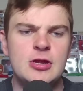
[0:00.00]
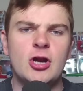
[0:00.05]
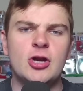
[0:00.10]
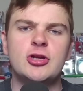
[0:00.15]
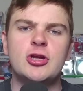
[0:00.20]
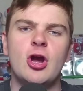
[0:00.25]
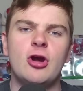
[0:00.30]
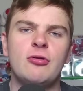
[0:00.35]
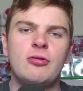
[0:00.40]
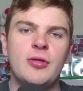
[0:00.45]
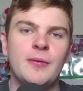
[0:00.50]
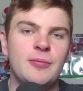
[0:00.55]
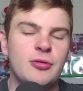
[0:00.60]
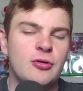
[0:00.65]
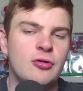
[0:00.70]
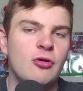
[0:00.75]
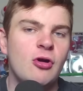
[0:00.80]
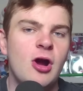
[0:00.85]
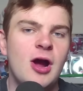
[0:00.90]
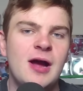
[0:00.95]
Go
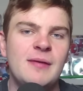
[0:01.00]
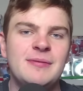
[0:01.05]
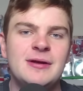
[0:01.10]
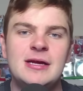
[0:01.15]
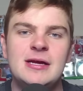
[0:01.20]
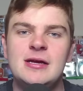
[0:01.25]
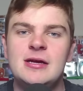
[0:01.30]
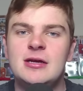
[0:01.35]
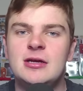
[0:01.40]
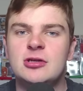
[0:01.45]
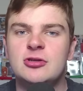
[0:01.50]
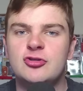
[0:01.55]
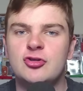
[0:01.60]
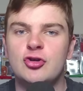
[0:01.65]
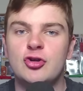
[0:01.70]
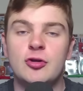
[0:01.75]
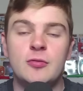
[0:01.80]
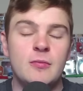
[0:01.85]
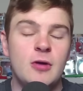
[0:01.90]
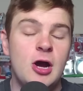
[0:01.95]
subscribe
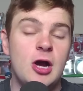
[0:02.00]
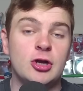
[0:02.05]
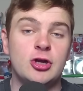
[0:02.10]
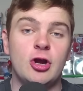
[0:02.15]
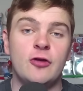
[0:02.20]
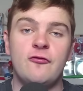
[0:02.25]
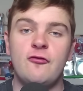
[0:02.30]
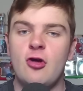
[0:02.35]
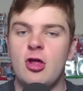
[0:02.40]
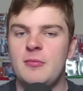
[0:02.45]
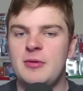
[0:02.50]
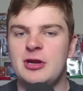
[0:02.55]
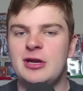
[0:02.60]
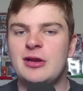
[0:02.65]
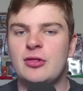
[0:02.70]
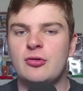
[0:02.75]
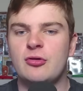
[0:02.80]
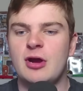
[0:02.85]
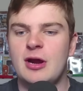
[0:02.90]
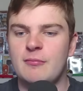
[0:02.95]
to, go follow me on
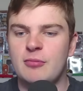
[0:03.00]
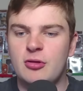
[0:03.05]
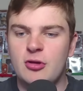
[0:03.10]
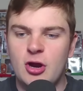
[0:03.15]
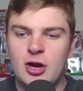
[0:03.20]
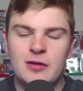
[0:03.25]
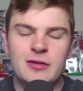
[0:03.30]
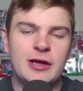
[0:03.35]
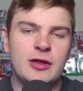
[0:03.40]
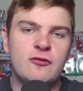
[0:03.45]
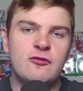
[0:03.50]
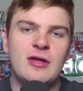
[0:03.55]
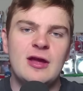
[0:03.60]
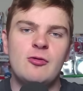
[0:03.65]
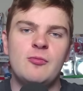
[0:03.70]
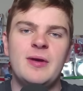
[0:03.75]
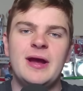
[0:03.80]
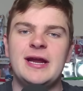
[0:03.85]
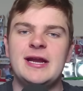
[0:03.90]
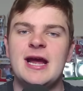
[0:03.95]
Instagram. Sorry, links for them will
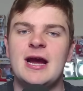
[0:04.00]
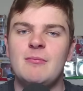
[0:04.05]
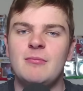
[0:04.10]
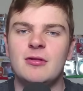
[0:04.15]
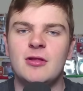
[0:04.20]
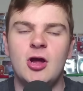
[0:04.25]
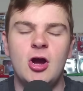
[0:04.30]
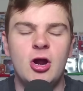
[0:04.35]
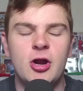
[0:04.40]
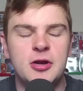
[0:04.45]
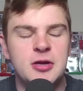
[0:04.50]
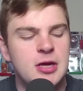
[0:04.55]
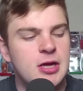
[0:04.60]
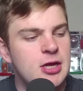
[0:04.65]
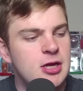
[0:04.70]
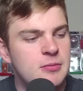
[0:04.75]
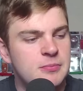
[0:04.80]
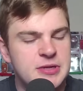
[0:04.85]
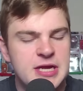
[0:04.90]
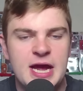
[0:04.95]
be down below.
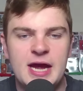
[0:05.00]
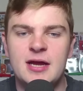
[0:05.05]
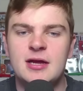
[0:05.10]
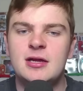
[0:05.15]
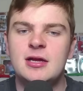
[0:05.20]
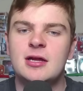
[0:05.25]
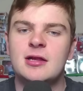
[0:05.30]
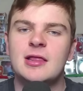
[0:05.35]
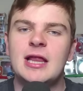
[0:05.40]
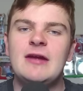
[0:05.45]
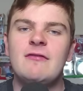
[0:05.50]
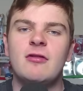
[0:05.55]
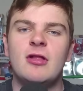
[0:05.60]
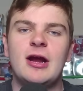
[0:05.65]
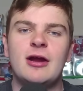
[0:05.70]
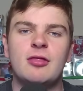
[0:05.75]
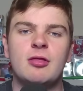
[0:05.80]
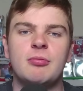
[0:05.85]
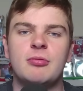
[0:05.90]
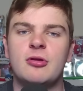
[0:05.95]
But yeah, leave a
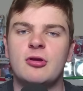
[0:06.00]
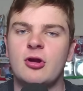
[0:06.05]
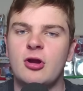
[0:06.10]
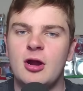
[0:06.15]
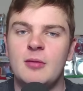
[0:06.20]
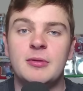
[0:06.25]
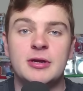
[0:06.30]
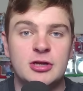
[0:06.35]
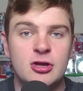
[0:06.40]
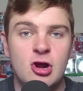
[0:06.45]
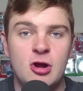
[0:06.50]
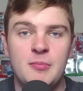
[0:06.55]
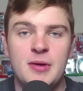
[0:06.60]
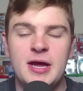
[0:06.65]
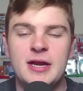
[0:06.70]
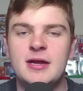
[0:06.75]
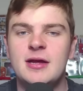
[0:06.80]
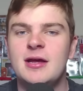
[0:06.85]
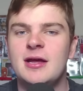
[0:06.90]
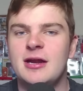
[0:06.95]
like, subscribe, and
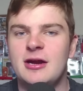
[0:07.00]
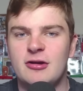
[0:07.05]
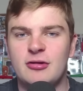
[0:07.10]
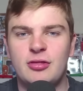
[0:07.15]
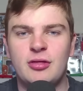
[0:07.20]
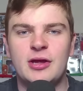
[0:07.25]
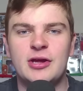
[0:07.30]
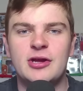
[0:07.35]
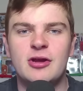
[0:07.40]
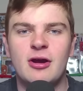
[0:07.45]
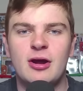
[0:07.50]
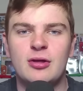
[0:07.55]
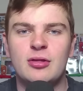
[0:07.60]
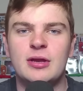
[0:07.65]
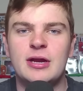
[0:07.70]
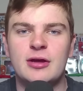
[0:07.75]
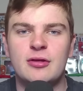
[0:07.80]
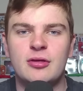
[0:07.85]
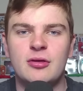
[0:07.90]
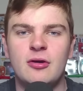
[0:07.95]
comment, and I'll see you guys
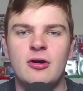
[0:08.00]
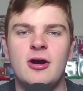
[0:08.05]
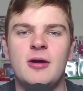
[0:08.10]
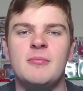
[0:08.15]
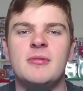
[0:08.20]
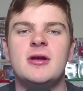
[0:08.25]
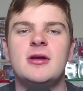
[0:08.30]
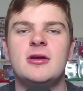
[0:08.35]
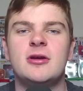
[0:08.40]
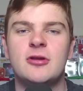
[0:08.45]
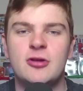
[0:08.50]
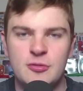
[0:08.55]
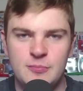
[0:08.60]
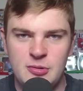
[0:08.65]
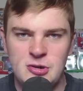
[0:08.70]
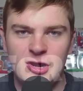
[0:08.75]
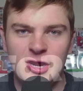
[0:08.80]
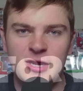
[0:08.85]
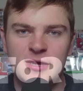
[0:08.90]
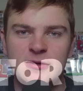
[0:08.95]
next time.
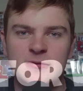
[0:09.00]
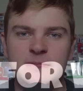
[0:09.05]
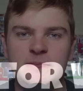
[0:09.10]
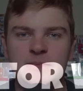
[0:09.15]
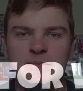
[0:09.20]
Goodbye.